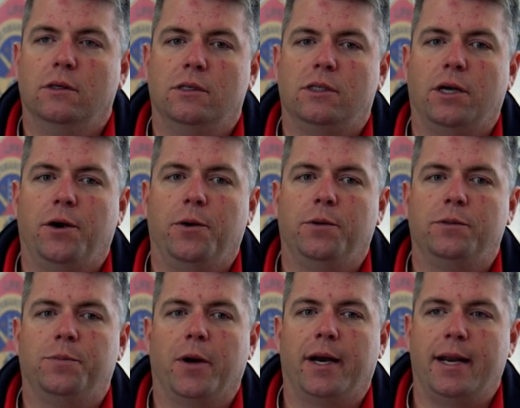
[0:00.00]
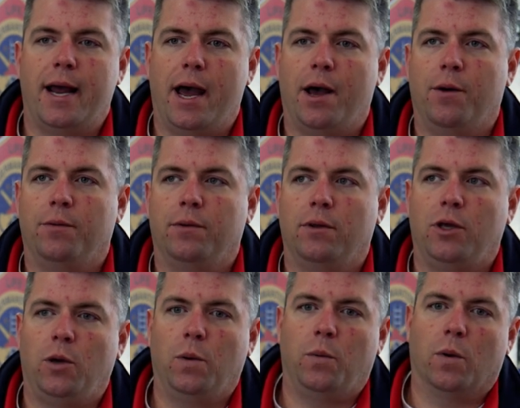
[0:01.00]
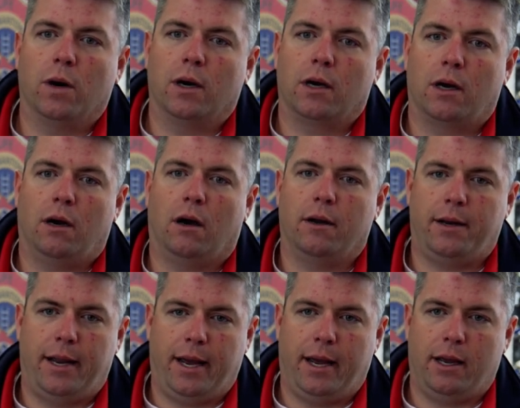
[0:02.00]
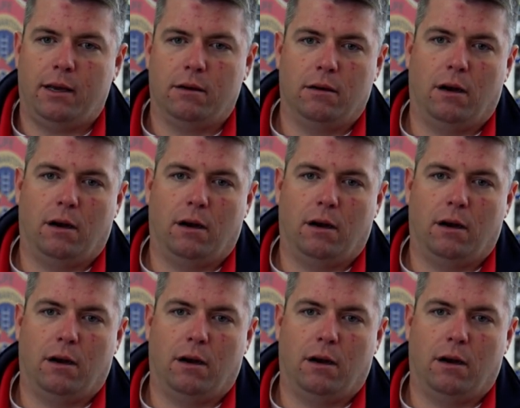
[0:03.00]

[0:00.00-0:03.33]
So to break it down, you would work on a day,